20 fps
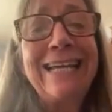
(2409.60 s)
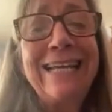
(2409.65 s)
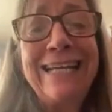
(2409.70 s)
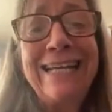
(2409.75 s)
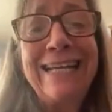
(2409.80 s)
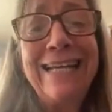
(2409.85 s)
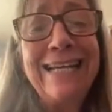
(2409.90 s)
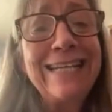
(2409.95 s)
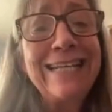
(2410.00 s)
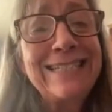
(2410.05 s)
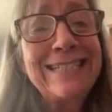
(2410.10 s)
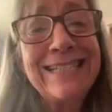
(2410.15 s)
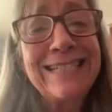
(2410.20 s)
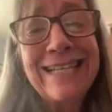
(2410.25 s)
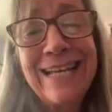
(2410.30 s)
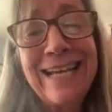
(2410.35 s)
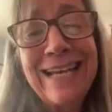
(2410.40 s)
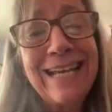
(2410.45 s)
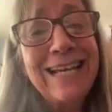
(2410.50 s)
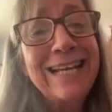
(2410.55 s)
he is
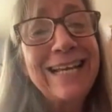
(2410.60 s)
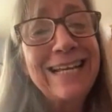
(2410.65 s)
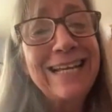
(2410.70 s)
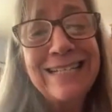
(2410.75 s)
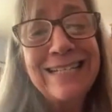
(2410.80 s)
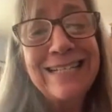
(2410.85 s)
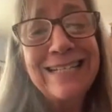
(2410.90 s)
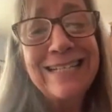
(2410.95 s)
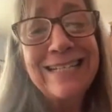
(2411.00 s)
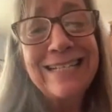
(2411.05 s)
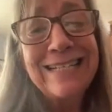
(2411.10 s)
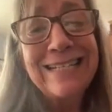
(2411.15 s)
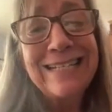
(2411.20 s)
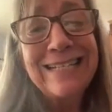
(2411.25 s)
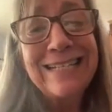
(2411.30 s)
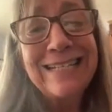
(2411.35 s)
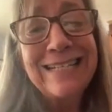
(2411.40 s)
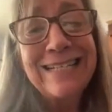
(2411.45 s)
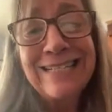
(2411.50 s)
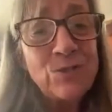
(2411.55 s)

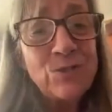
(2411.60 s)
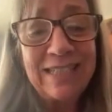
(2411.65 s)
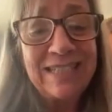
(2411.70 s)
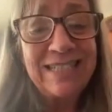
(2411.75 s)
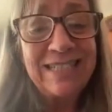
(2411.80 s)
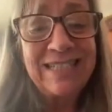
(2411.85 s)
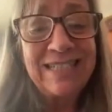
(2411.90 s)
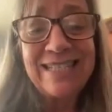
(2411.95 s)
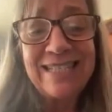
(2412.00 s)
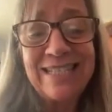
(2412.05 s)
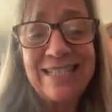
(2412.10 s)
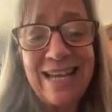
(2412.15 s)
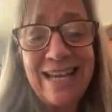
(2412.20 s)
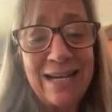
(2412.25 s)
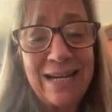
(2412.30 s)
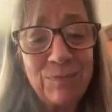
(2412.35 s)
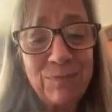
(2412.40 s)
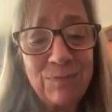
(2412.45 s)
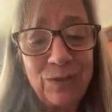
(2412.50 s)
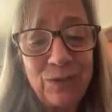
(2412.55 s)

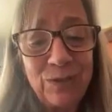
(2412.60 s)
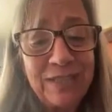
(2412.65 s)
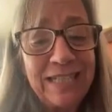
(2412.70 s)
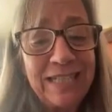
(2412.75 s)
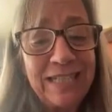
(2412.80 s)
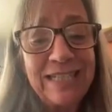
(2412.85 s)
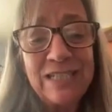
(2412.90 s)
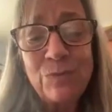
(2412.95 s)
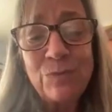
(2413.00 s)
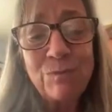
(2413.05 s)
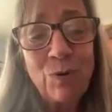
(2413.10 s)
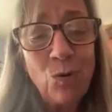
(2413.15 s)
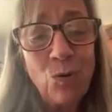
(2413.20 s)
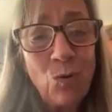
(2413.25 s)
intellectually disabled.